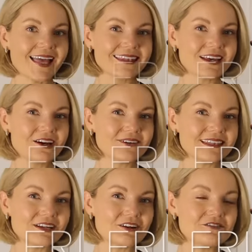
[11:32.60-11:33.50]
Hello
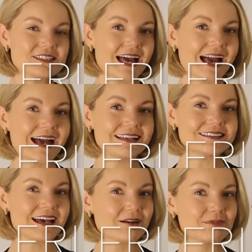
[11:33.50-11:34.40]
loves and
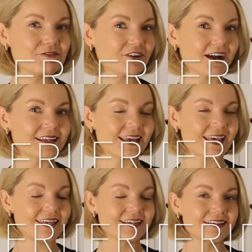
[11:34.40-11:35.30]
happy
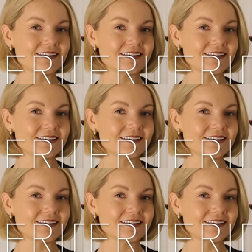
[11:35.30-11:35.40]
Friday.